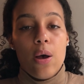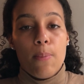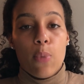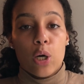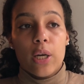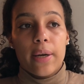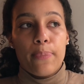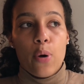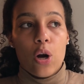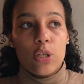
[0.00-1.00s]

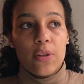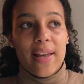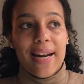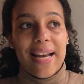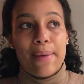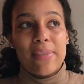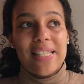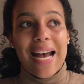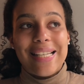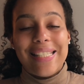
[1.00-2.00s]
market partner that I am
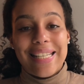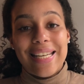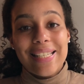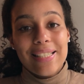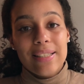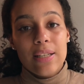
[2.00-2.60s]
signed in